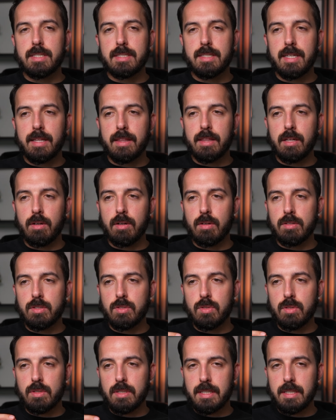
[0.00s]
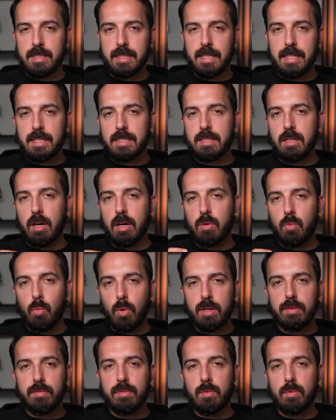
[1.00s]
is that there's disease on
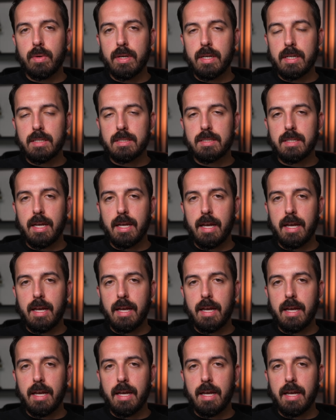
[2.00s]
one of the wings